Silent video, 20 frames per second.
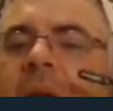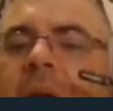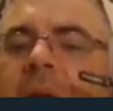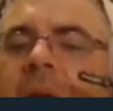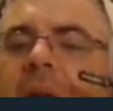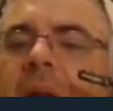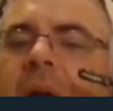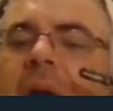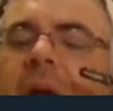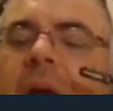
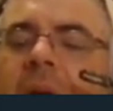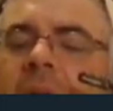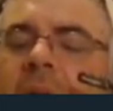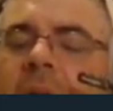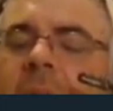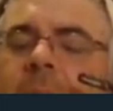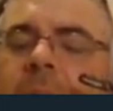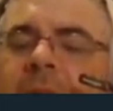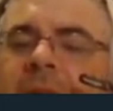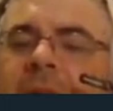and I
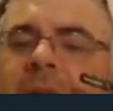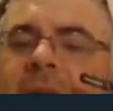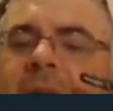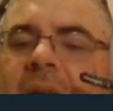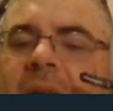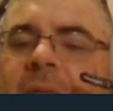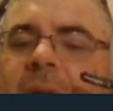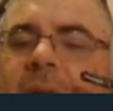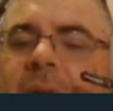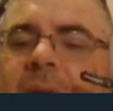am
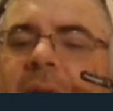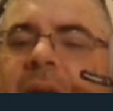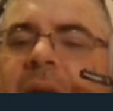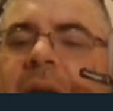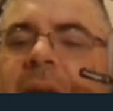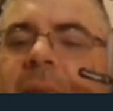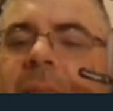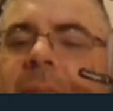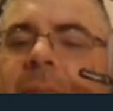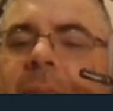sad for
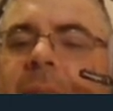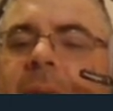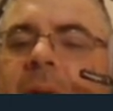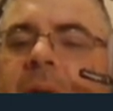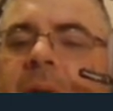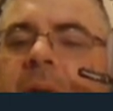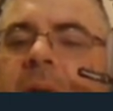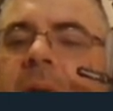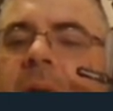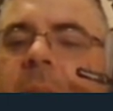that,
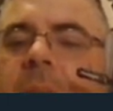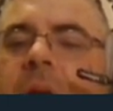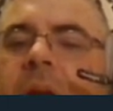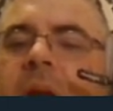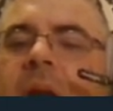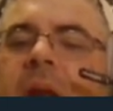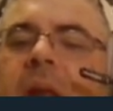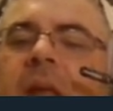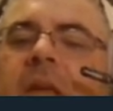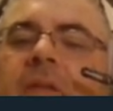but
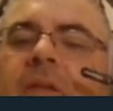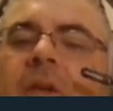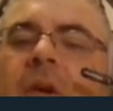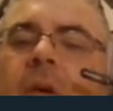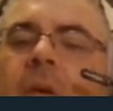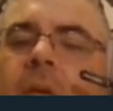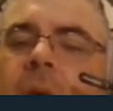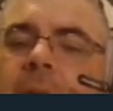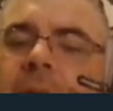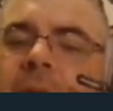it is
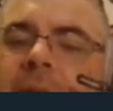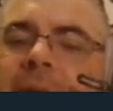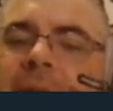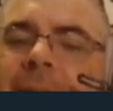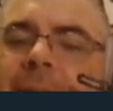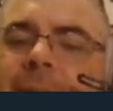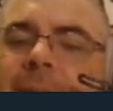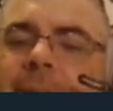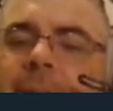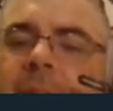all right.
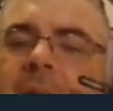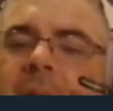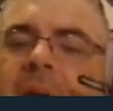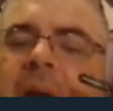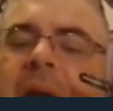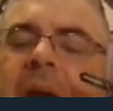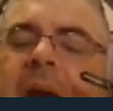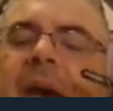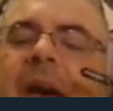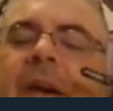
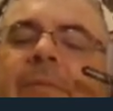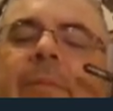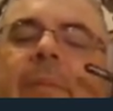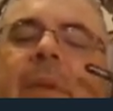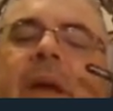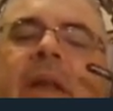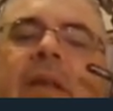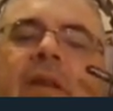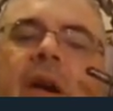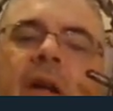I have
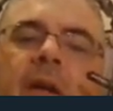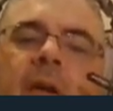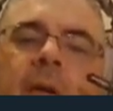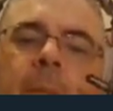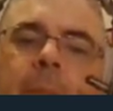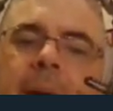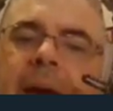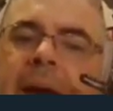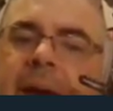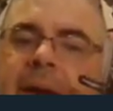my daughter
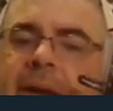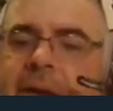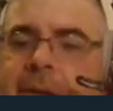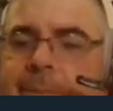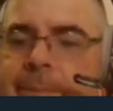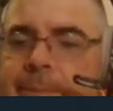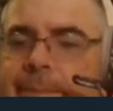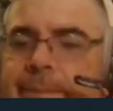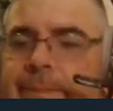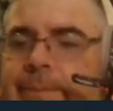back.
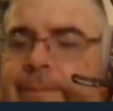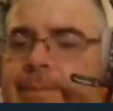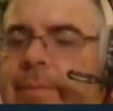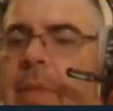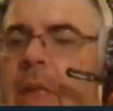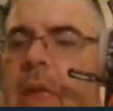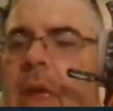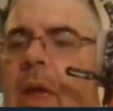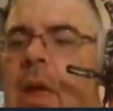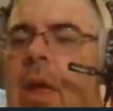
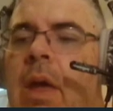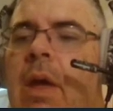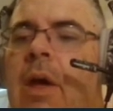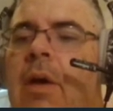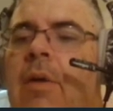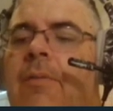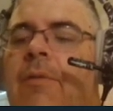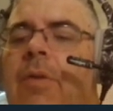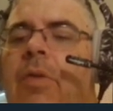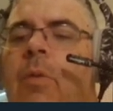
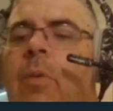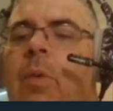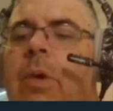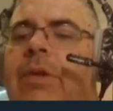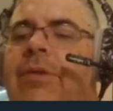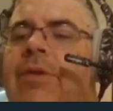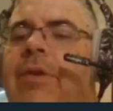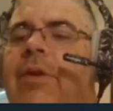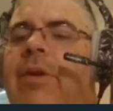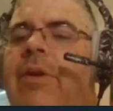For the
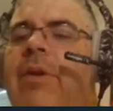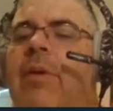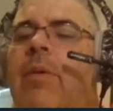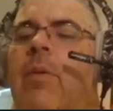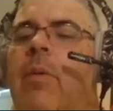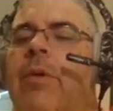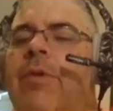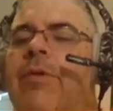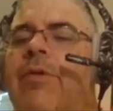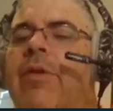winter
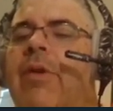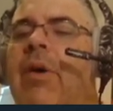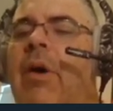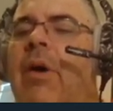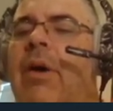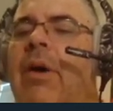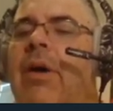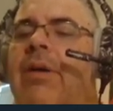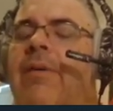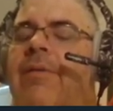was
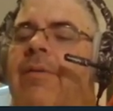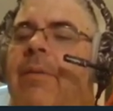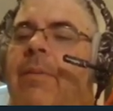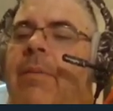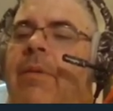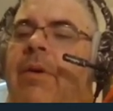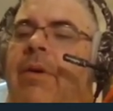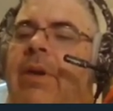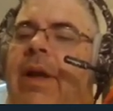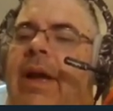gone from
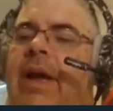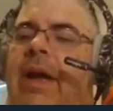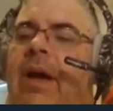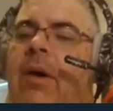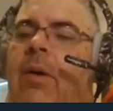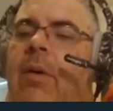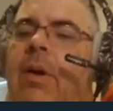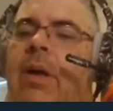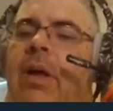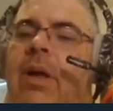her
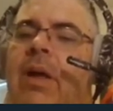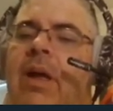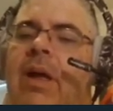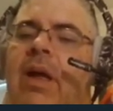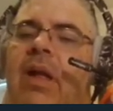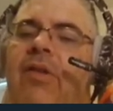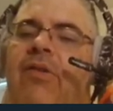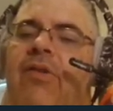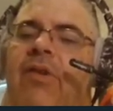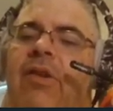now,
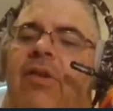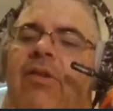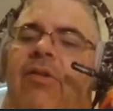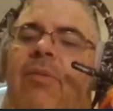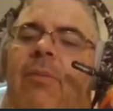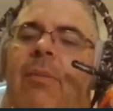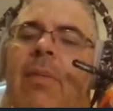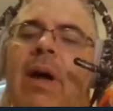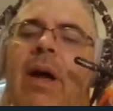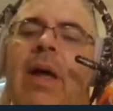and she
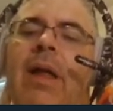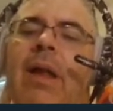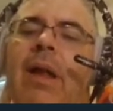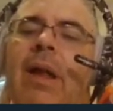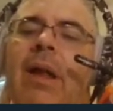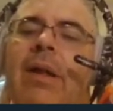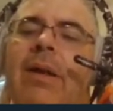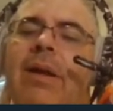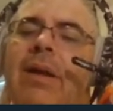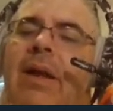
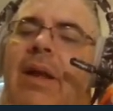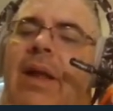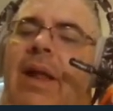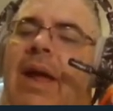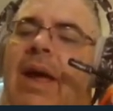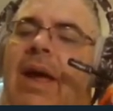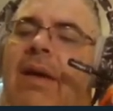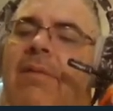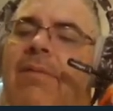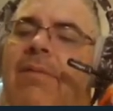smiled
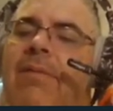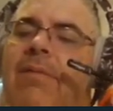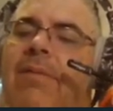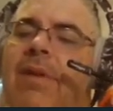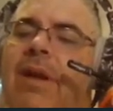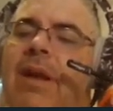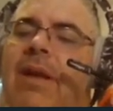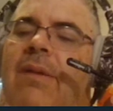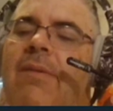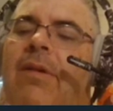and laughed
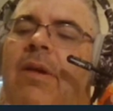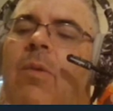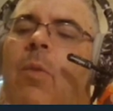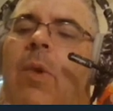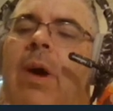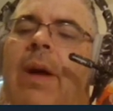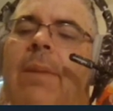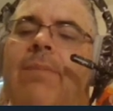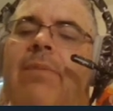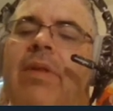and even
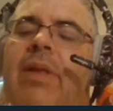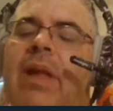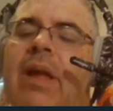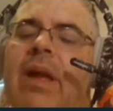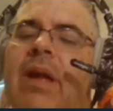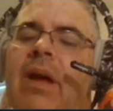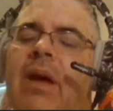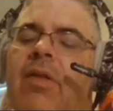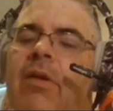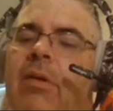wept
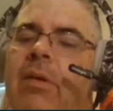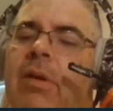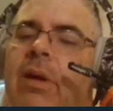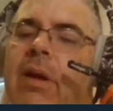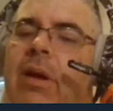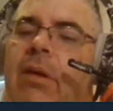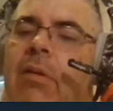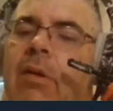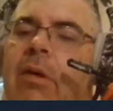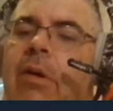like other
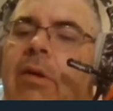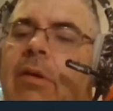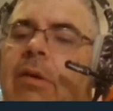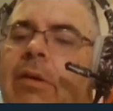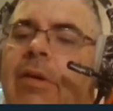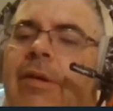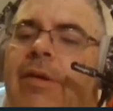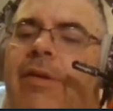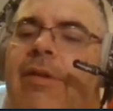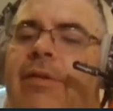little
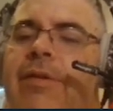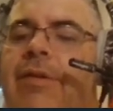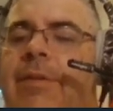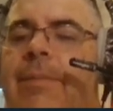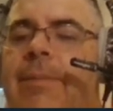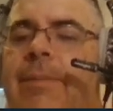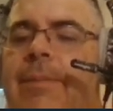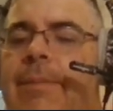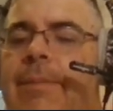girls.